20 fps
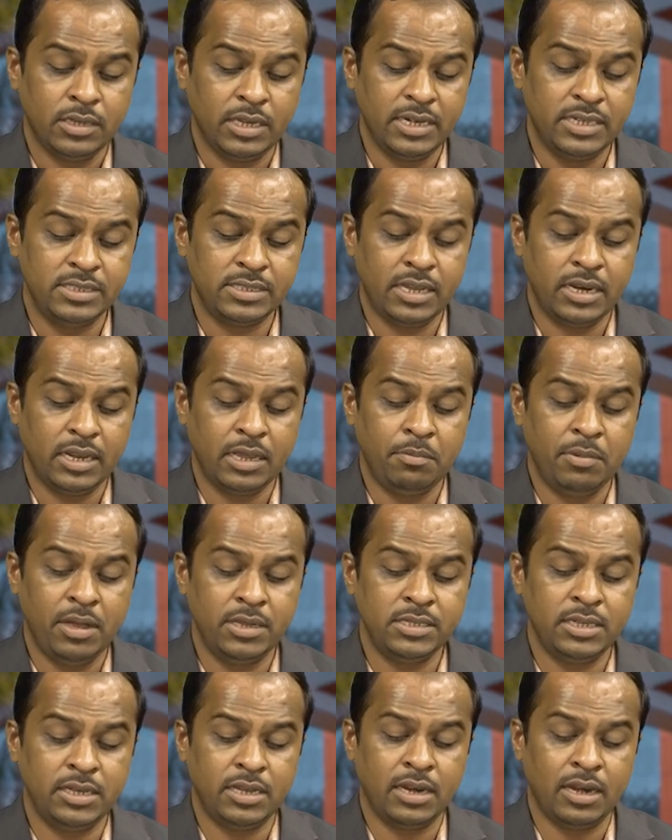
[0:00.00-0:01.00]
it is an
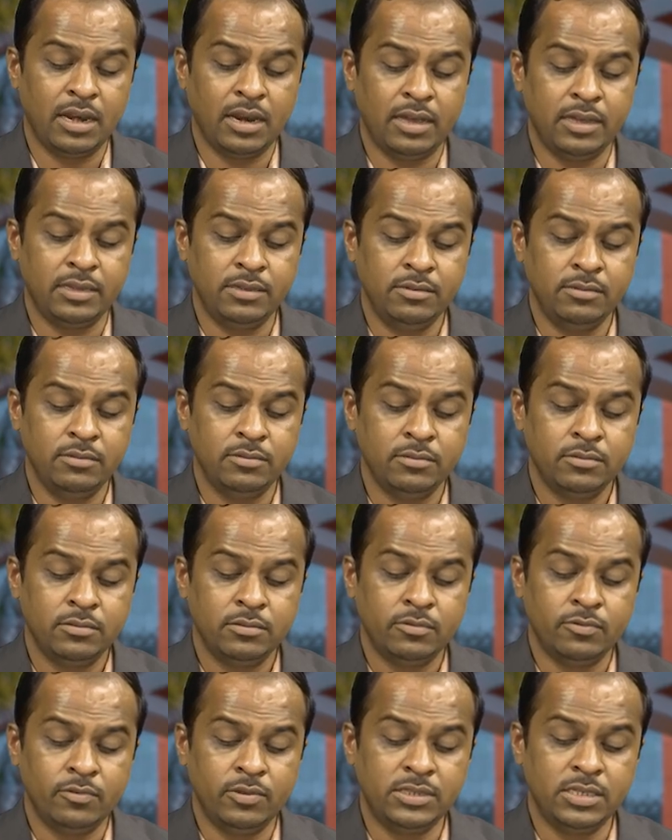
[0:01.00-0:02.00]
imaginary line
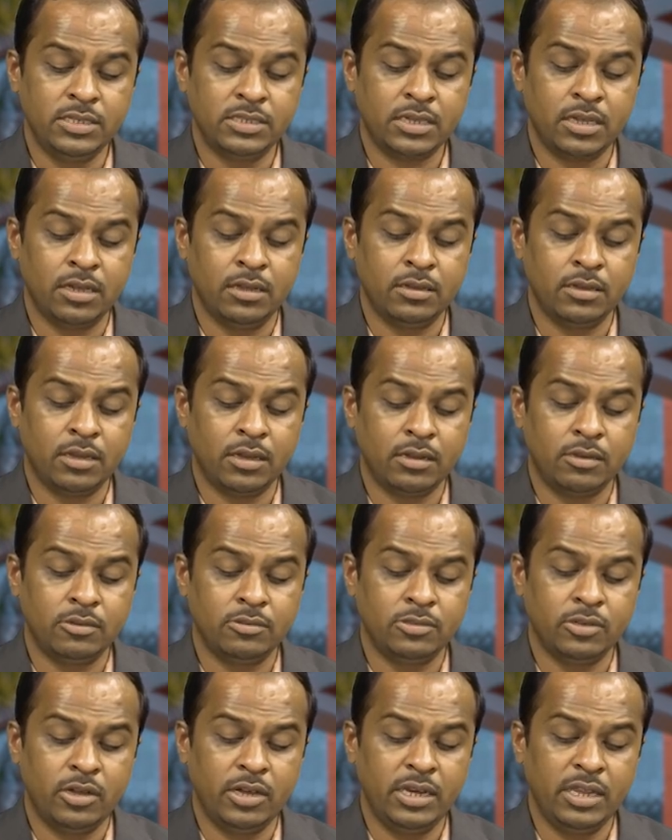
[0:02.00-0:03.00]
which is
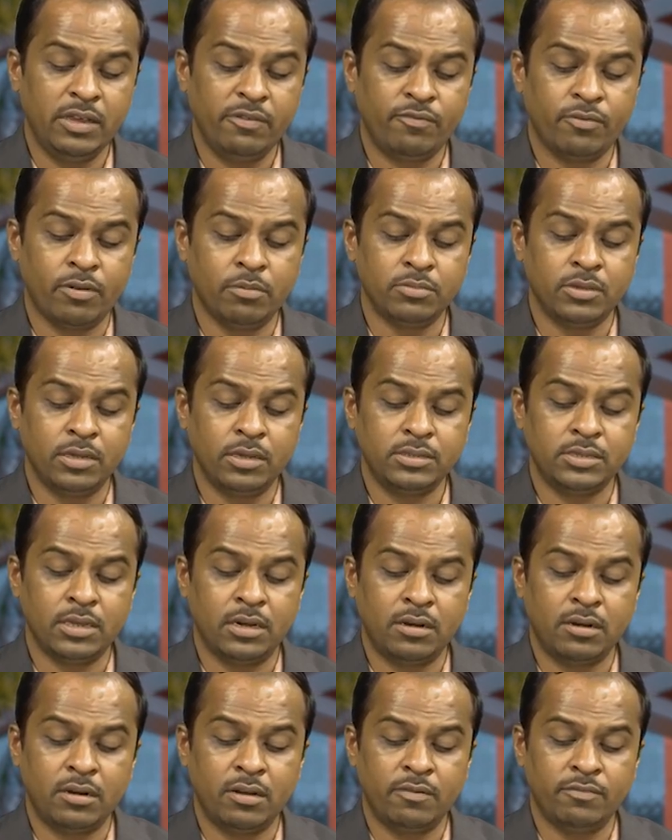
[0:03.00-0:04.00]
joining from the
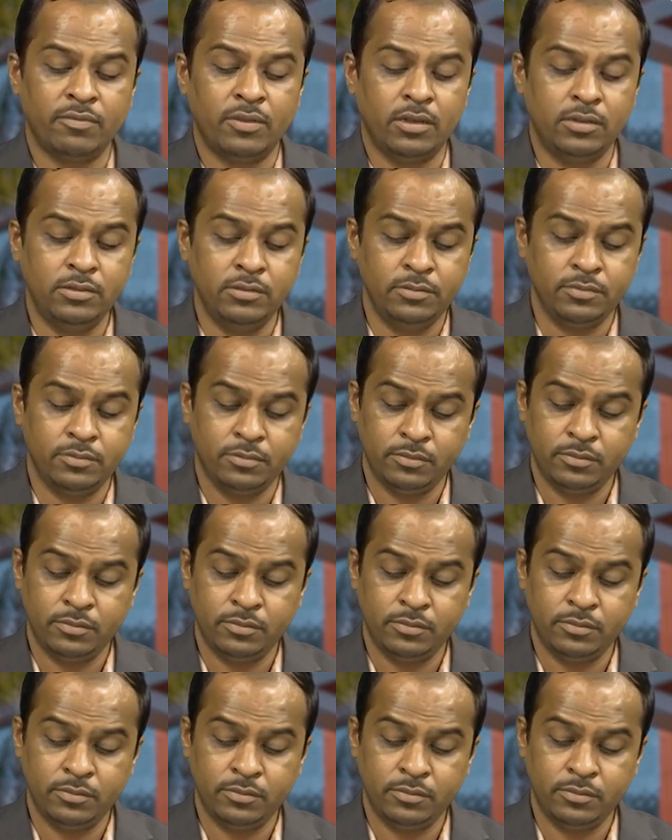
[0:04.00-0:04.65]
center of the